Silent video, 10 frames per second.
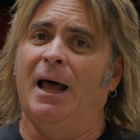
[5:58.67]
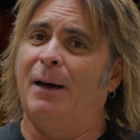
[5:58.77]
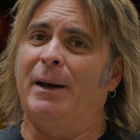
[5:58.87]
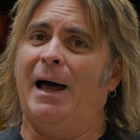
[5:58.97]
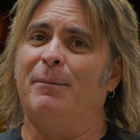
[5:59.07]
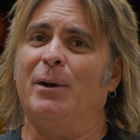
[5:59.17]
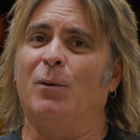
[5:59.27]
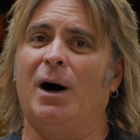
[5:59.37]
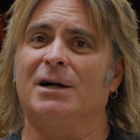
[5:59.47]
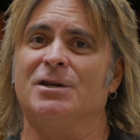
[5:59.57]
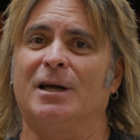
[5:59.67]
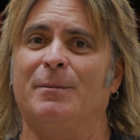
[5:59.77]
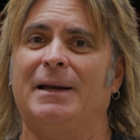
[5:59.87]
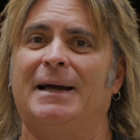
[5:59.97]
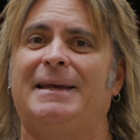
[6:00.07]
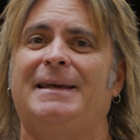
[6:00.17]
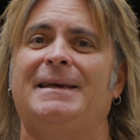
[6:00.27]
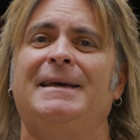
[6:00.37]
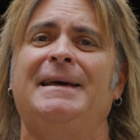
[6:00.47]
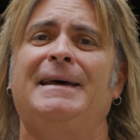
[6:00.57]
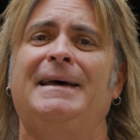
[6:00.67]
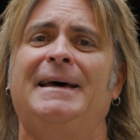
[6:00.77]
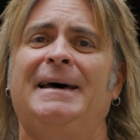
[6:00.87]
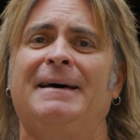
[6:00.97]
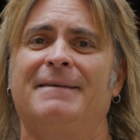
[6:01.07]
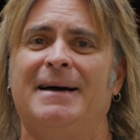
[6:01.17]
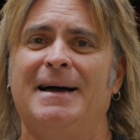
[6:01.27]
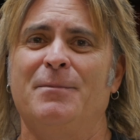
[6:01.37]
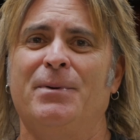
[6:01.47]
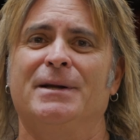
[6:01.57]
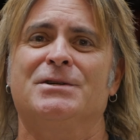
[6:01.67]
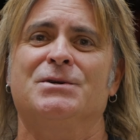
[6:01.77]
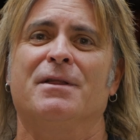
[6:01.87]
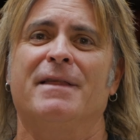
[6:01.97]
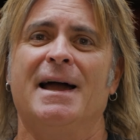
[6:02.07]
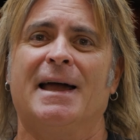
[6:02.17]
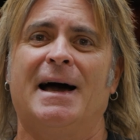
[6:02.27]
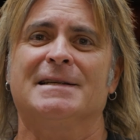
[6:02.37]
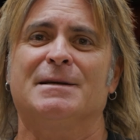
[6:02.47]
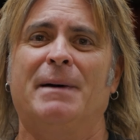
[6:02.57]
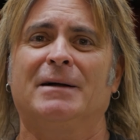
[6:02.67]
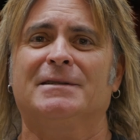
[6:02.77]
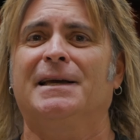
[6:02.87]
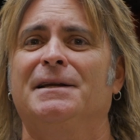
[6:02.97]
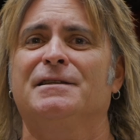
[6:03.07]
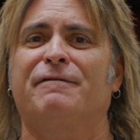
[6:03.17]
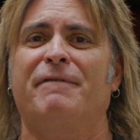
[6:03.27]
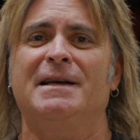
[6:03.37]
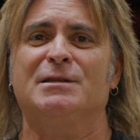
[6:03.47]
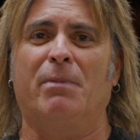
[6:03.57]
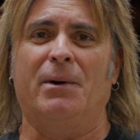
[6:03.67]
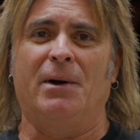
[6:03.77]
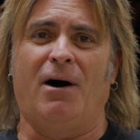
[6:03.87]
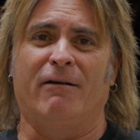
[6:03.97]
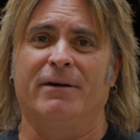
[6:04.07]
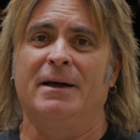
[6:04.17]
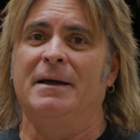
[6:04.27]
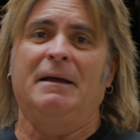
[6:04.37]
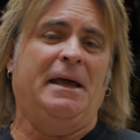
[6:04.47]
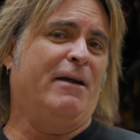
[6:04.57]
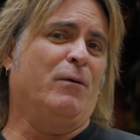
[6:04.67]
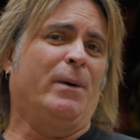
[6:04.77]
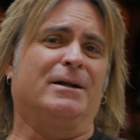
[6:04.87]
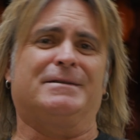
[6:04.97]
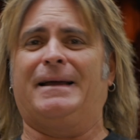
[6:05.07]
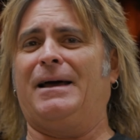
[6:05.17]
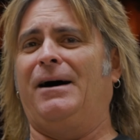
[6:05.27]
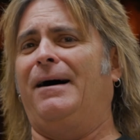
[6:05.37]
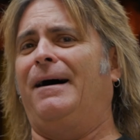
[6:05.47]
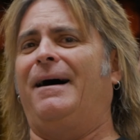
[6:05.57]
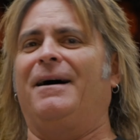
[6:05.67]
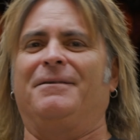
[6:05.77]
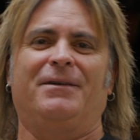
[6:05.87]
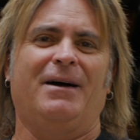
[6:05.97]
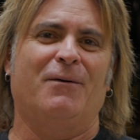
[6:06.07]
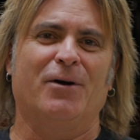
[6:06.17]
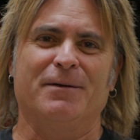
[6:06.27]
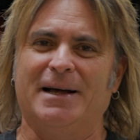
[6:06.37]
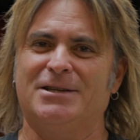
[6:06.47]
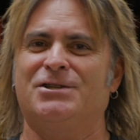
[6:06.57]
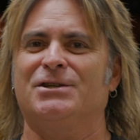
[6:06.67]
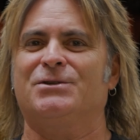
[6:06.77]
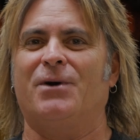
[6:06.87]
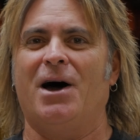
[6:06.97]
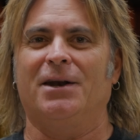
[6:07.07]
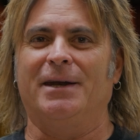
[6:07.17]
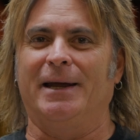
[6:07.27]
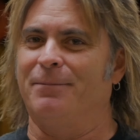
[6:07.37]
I mean, I'd be watching and be like, yeah, I'm pretty sure that guy's about to his face burned off. And everyone else like, don't worry, that's just Rodney.